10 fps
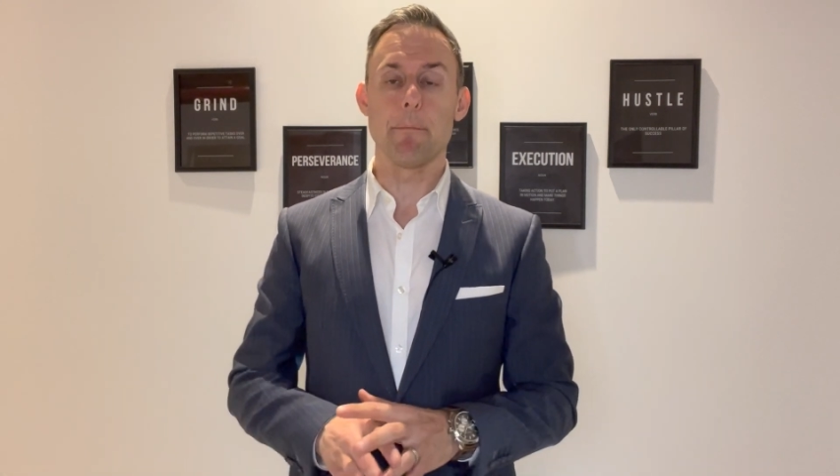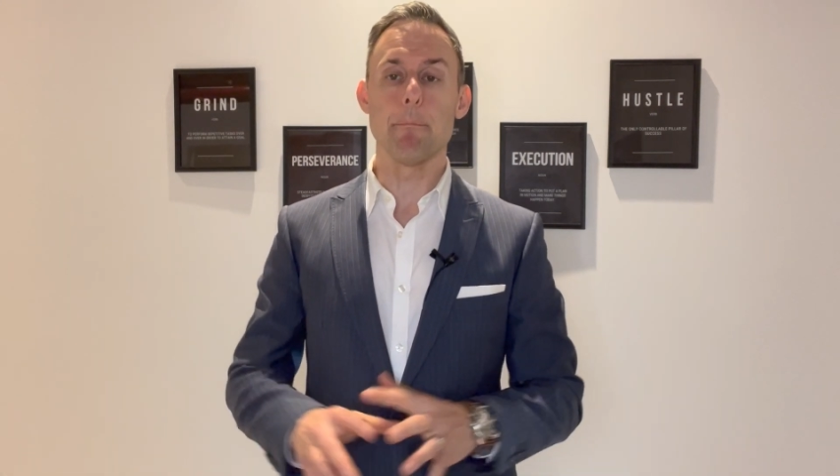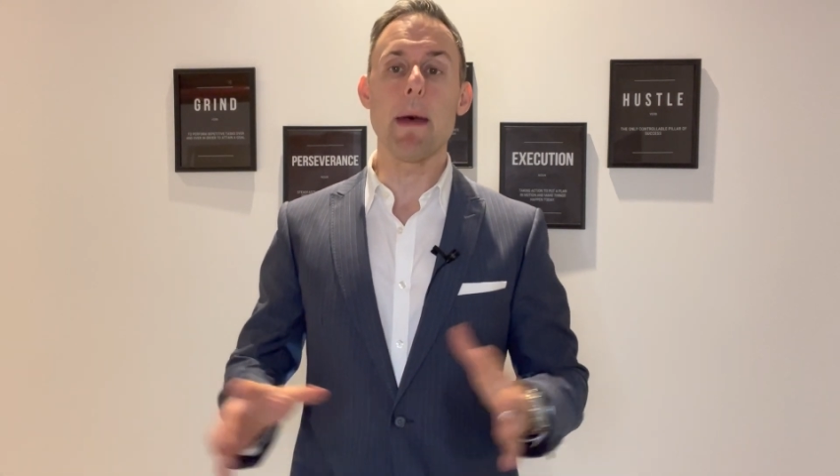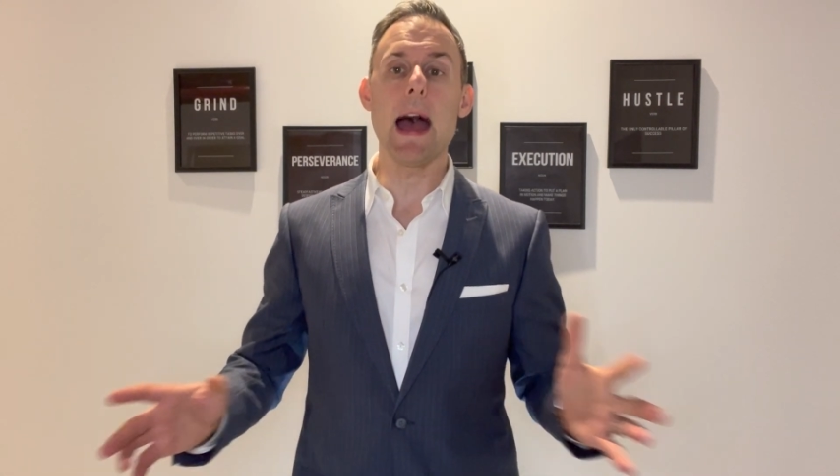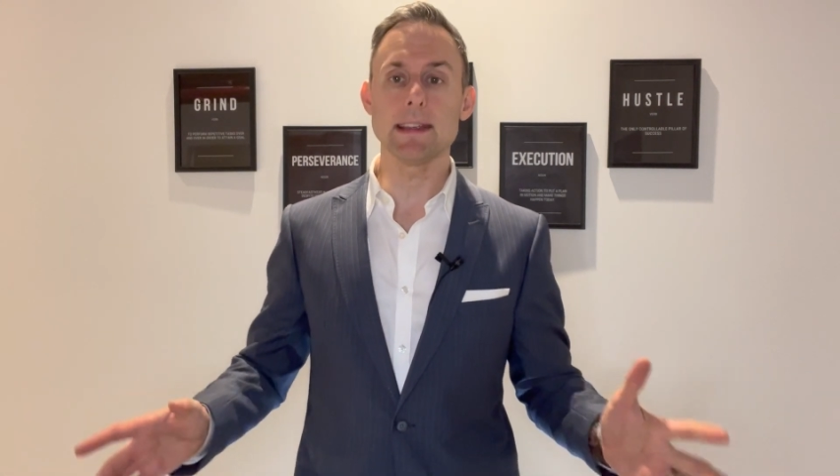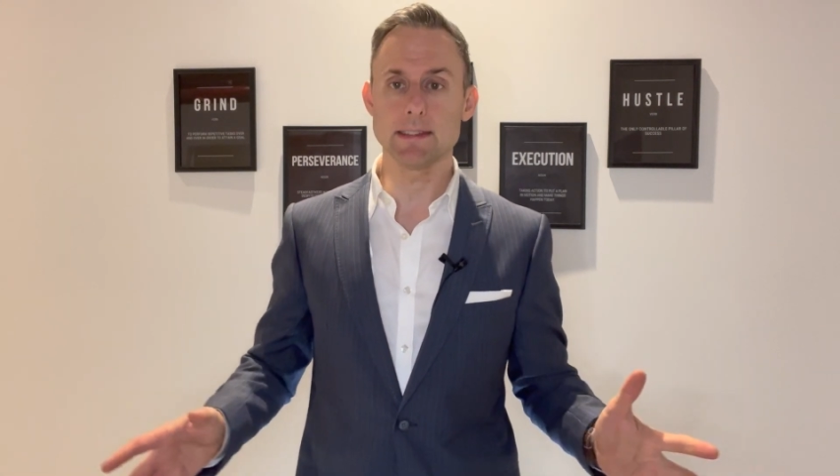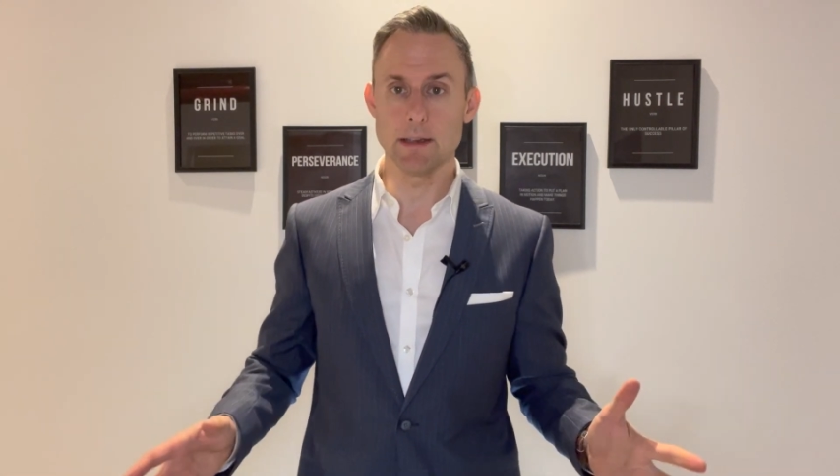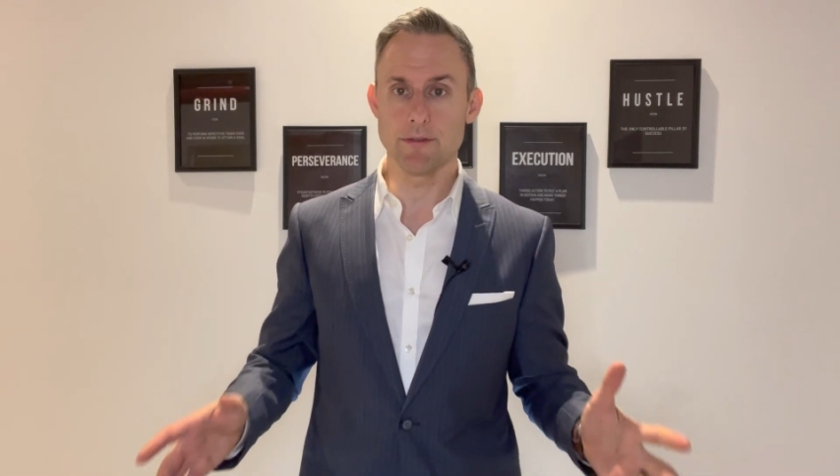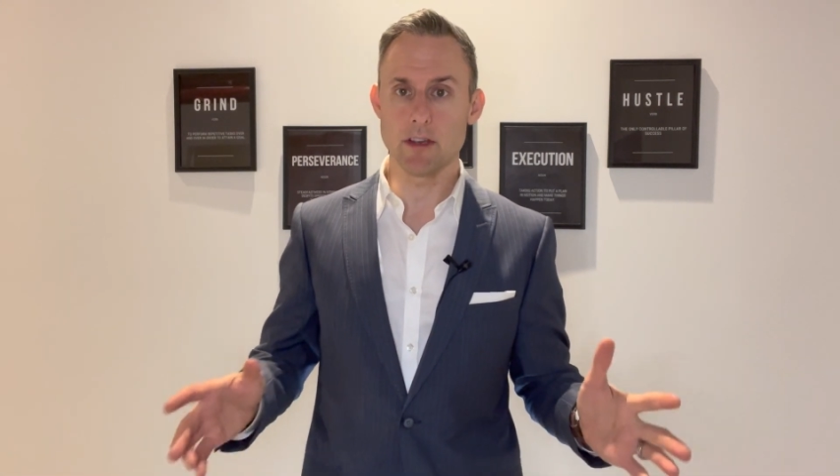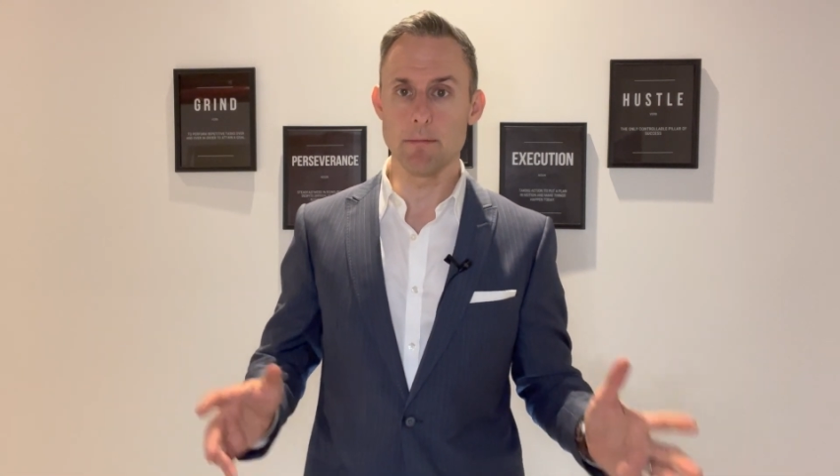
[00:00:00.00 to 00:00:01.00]

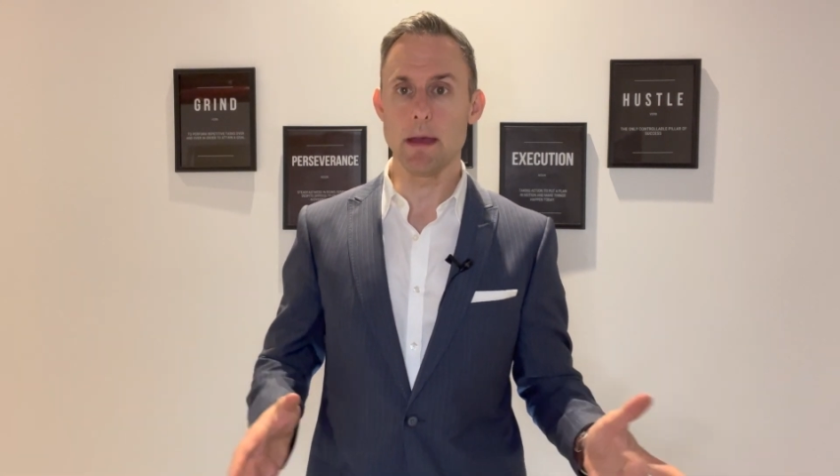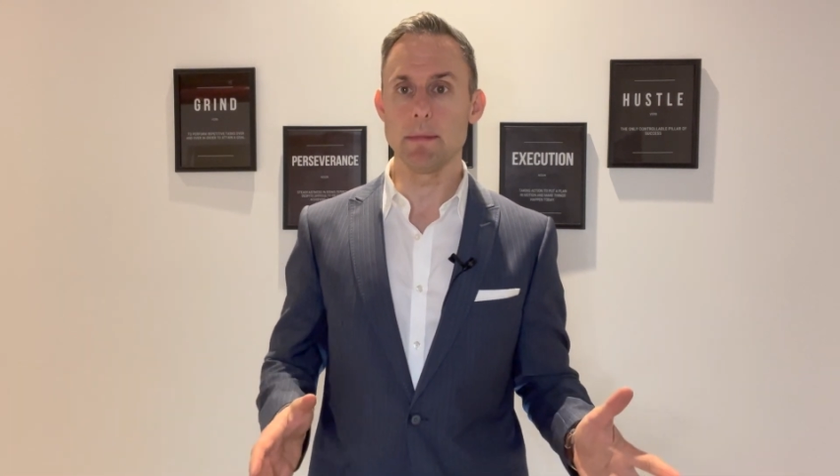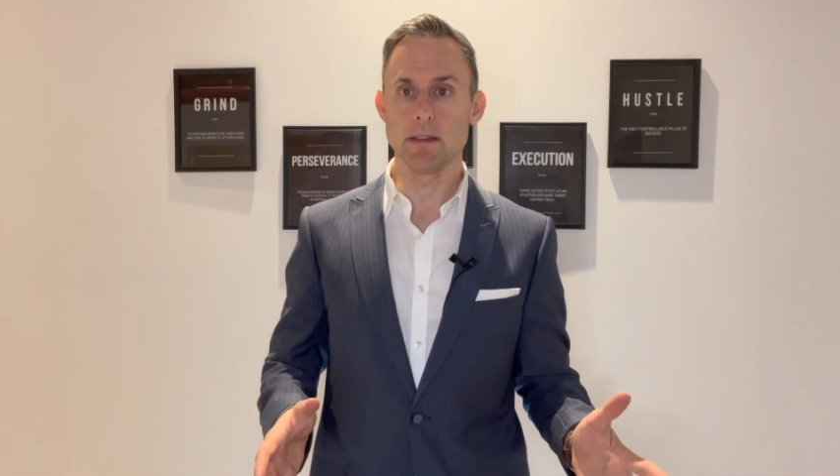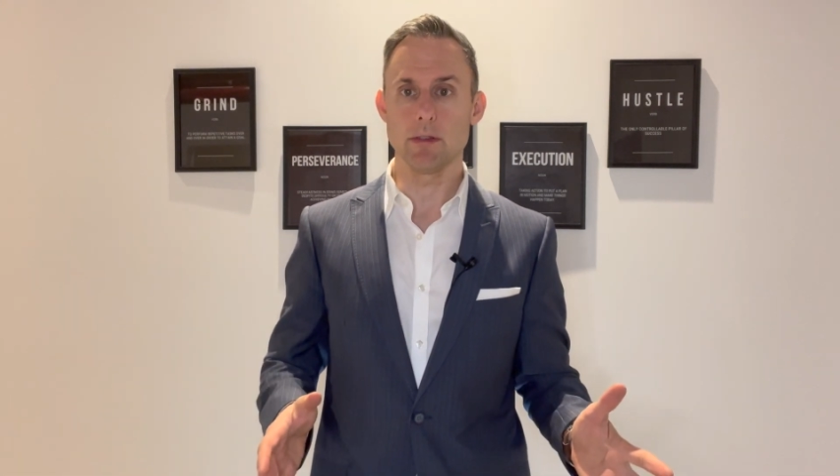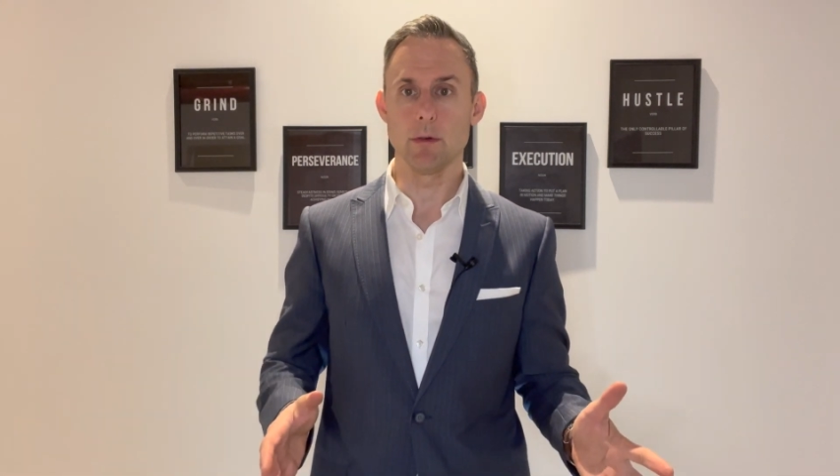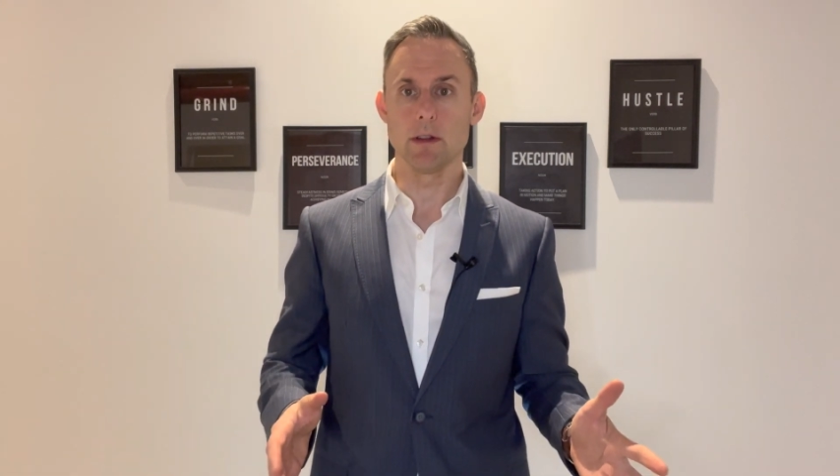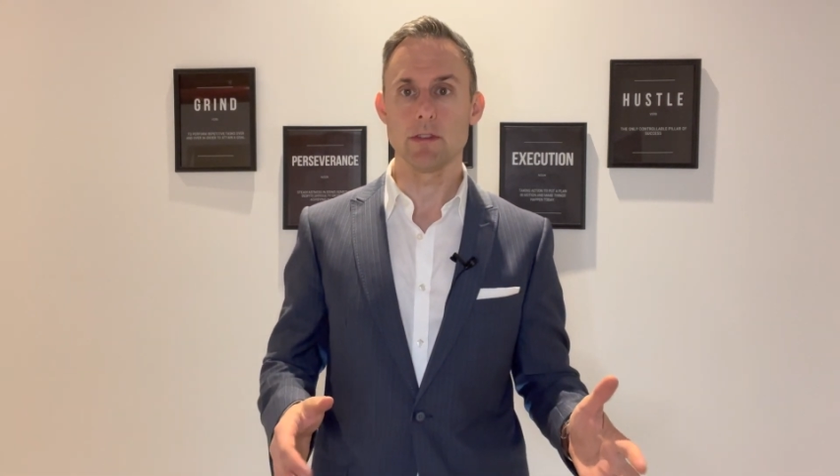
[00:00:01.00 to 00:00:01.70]
massive commitment to it.